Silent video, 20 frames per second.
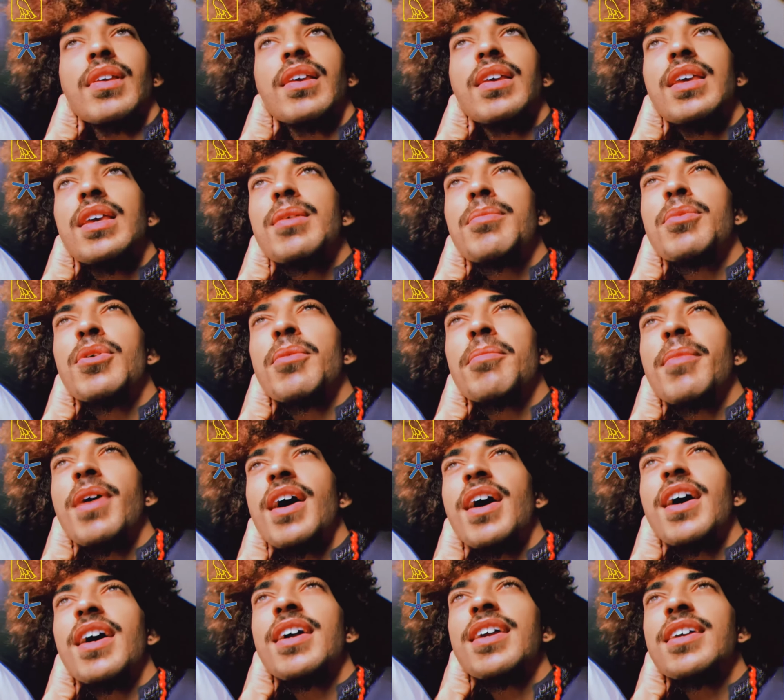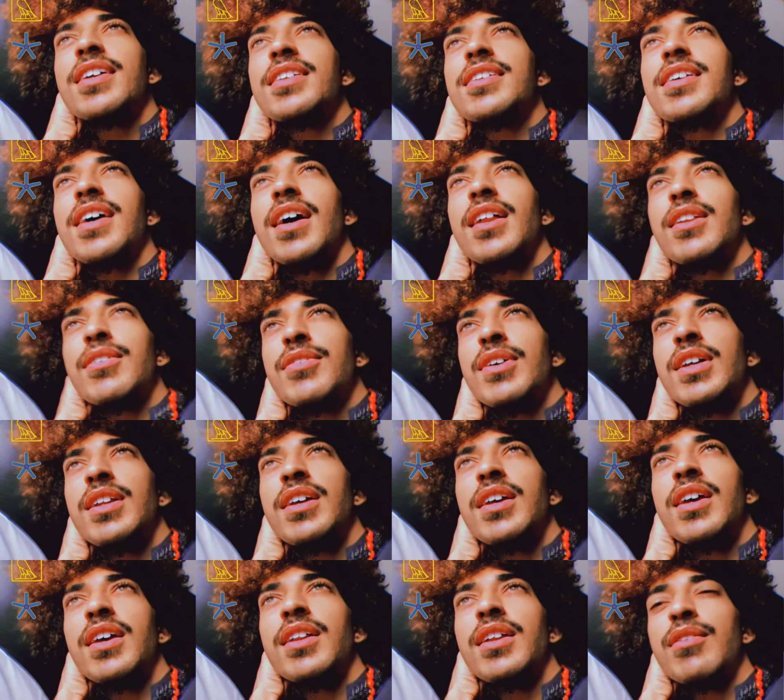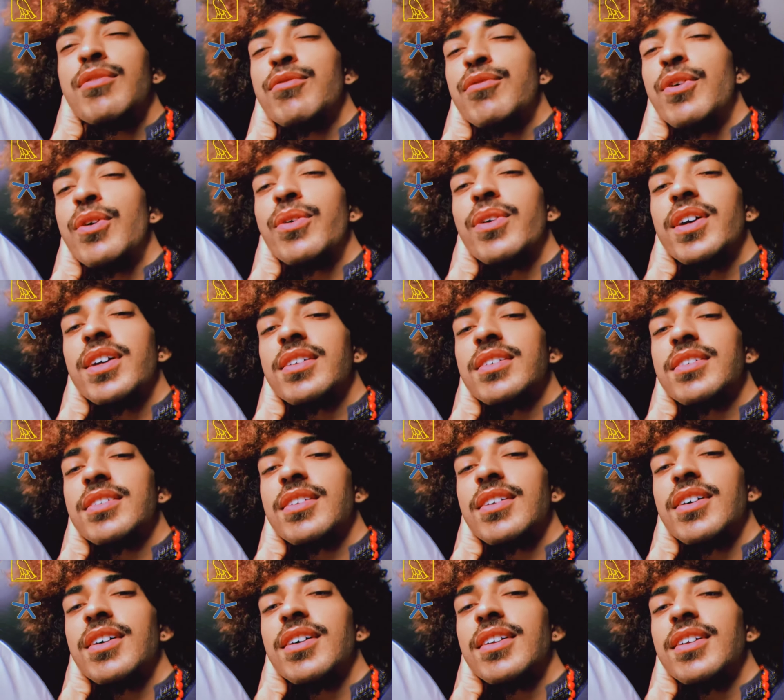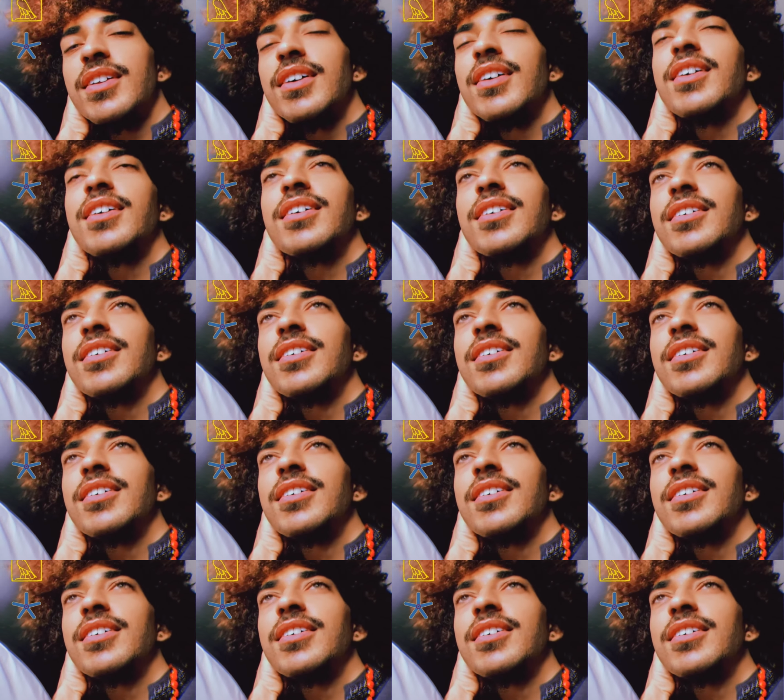Keep your mind elevated and focused on